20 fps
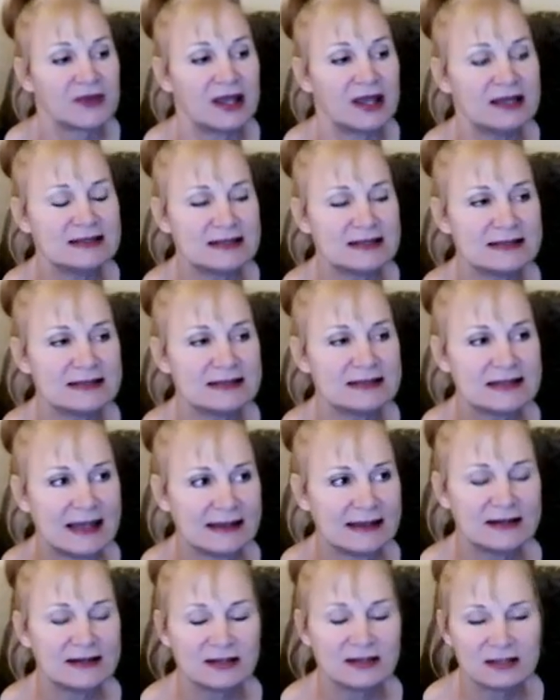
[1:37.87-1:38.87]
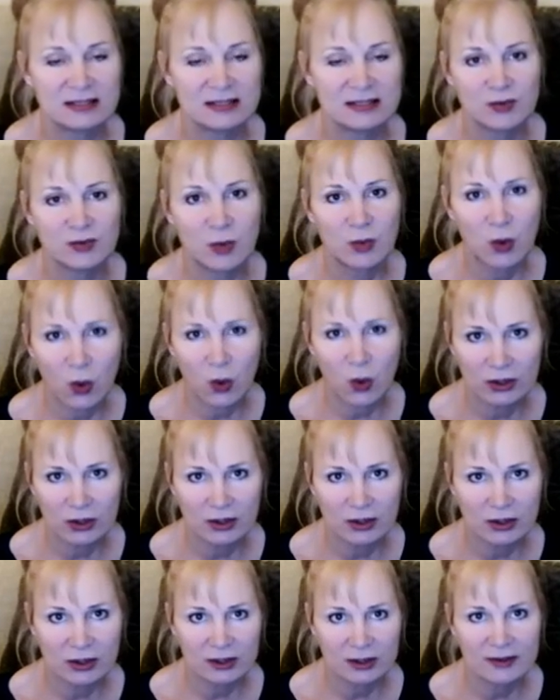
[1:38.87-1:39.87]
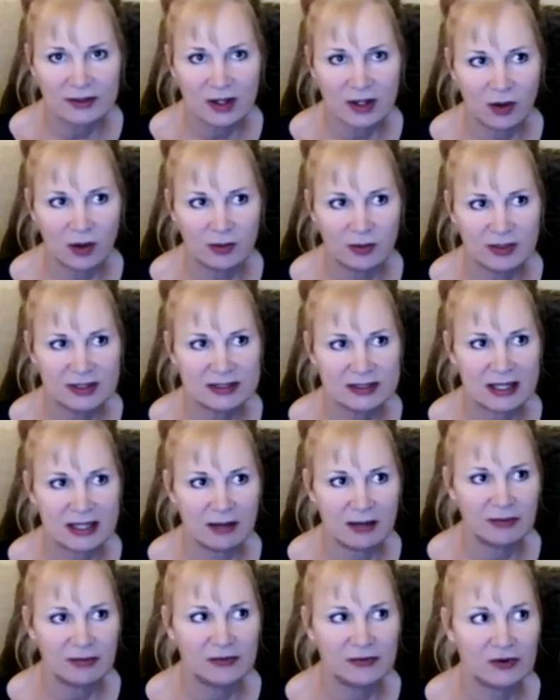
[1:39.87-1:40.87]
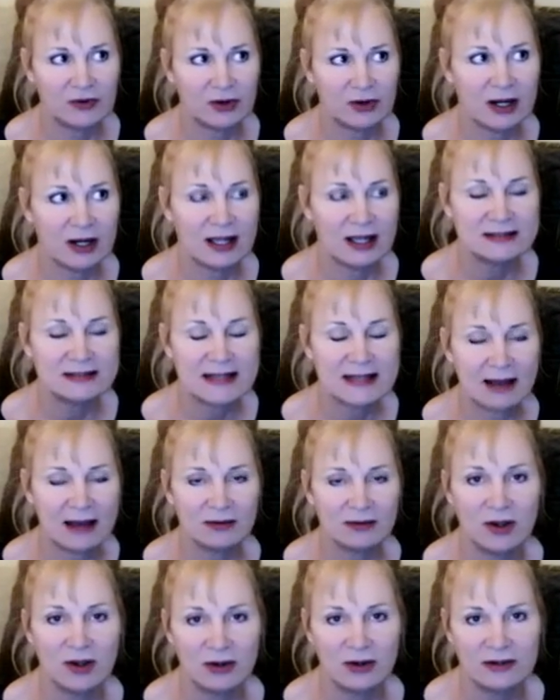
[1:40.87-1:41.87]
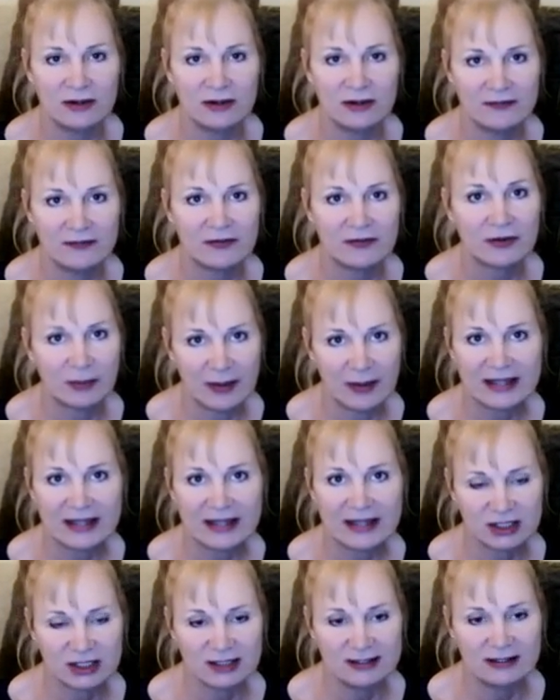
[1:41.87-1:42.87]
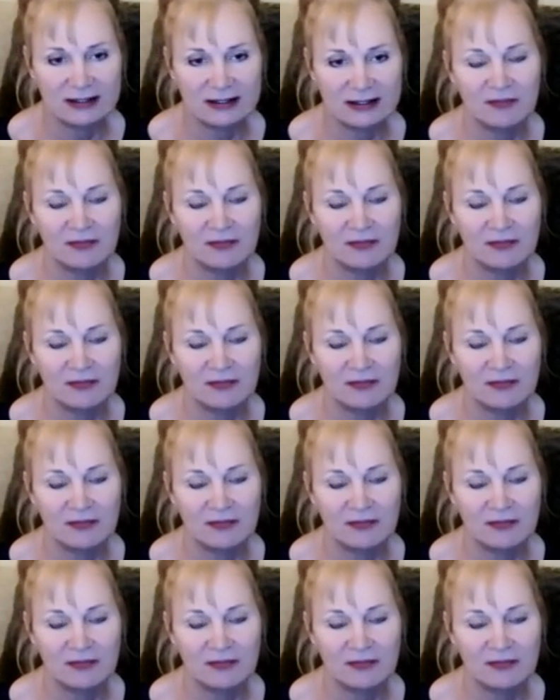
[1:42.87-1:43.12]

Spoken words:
is it's like there's this portal that opens up for a download of information.